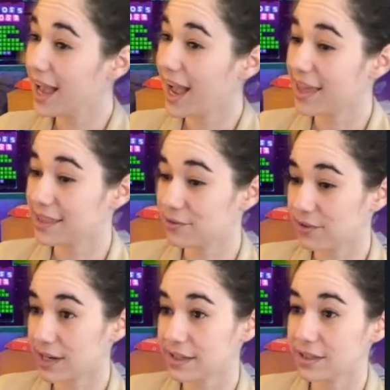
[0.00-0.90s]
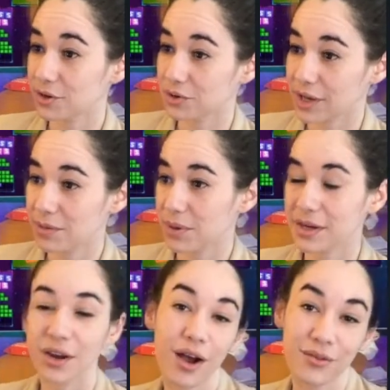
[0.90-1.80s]
And then finally, the create
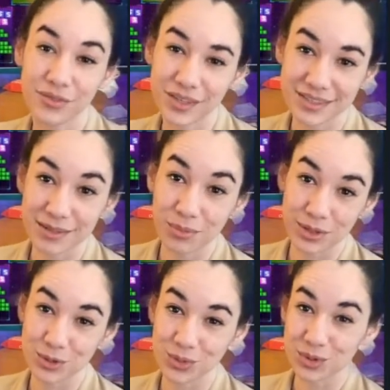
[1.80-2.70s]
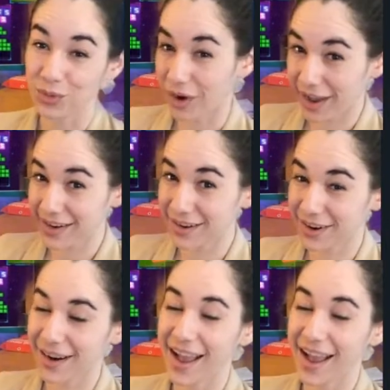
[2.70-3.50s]
button obviously brings you into our editor,